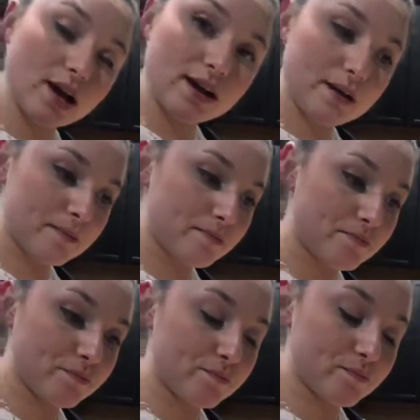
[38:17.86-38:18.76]

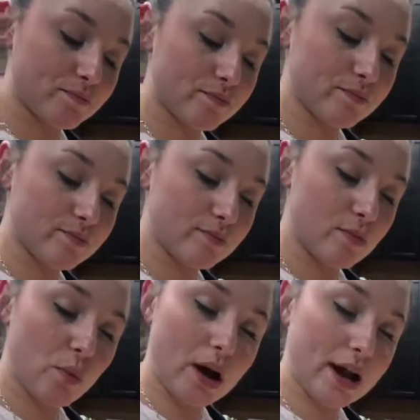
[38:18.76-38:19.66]
um,
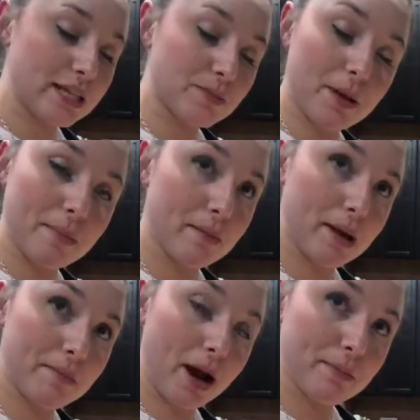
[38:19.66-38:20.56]
why is my,
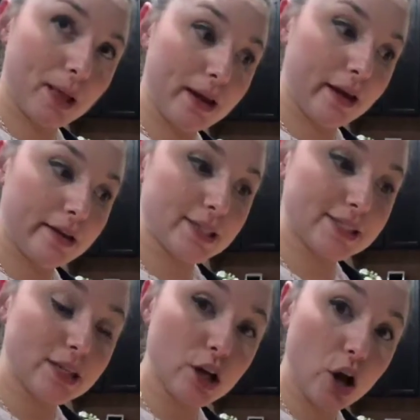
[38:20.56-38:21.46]
my mind blanking?
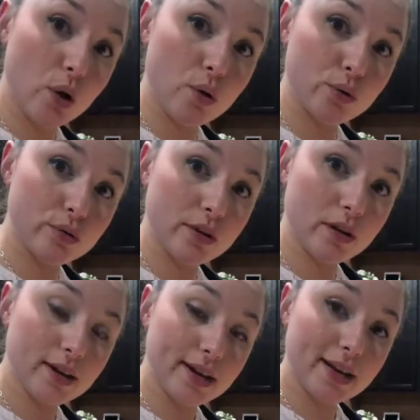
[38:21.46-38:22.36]
Silicone
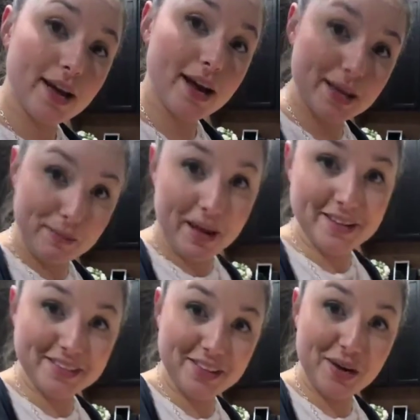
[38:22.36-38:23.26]
cutting mat.